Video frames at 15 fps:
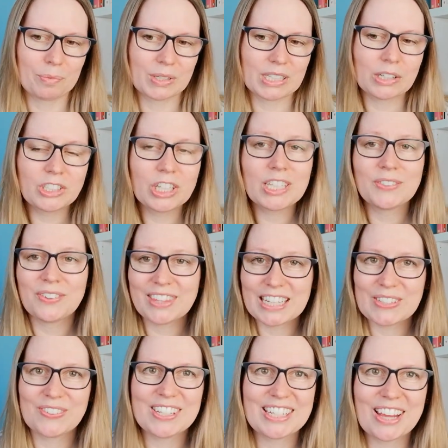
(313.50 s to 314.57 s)
So just for
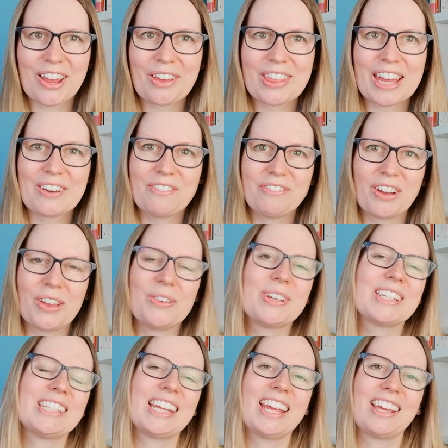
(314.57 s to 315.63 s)
this video, then,
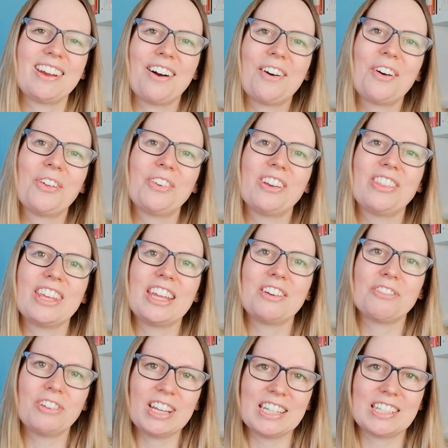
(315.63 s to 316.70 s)
focusing on
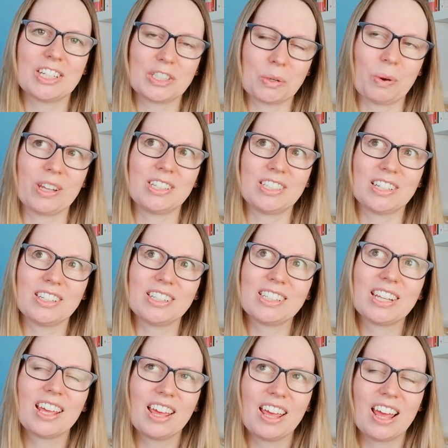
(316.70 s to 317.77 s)
the research
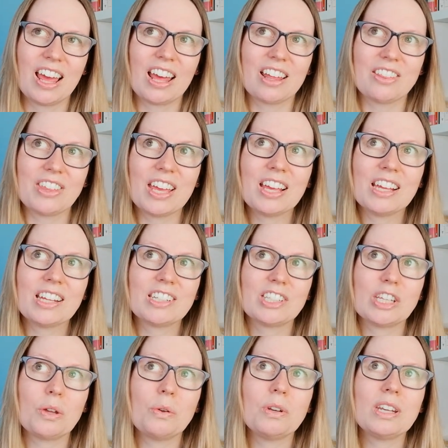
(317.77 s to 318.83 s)
questions, things
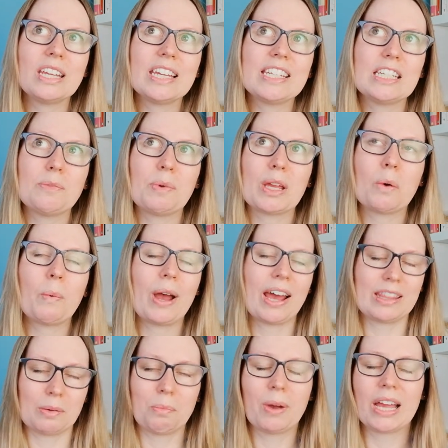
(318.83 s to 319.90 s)
that you need to be
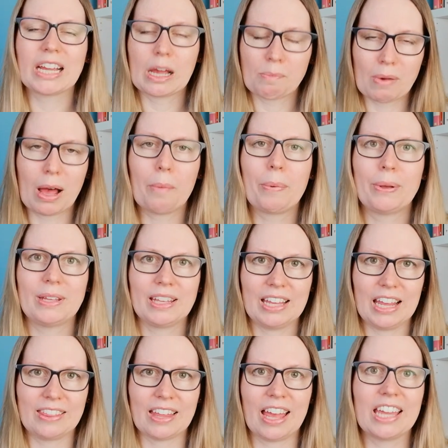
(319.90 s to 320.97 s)
aware that might come up
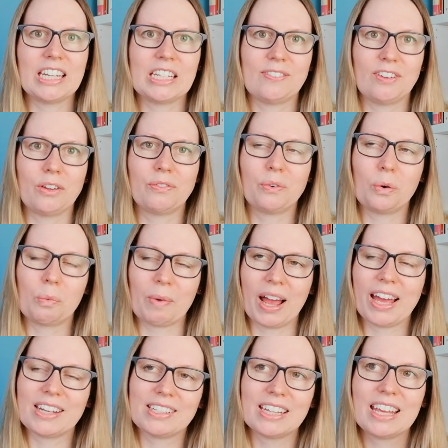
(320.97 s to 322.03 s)
in that interview
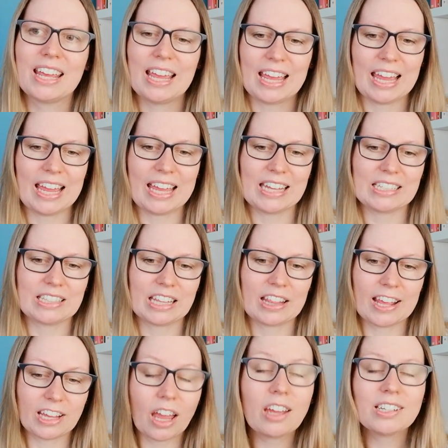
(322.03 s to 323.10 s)
format is that
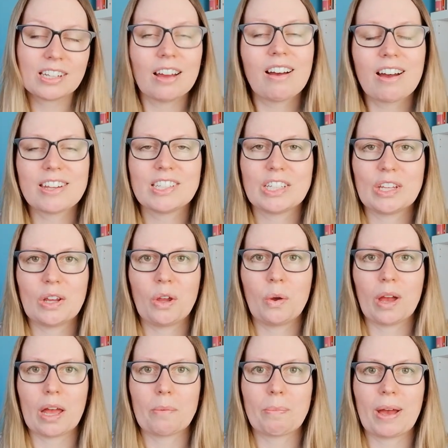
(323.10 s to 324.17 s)
they're going to ask
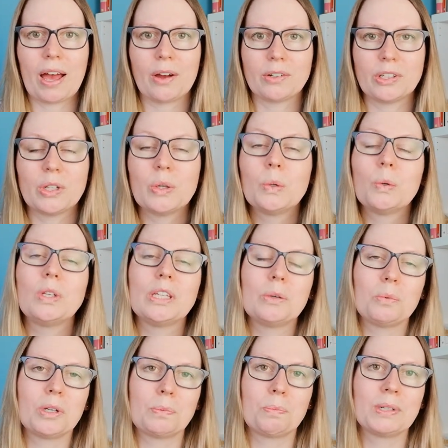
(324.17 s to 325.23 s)
you about who
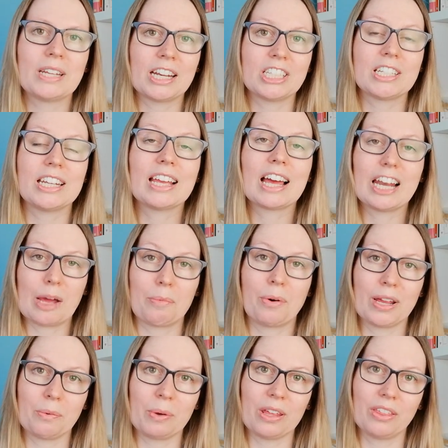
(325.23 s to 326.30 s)
you would potentially collaborate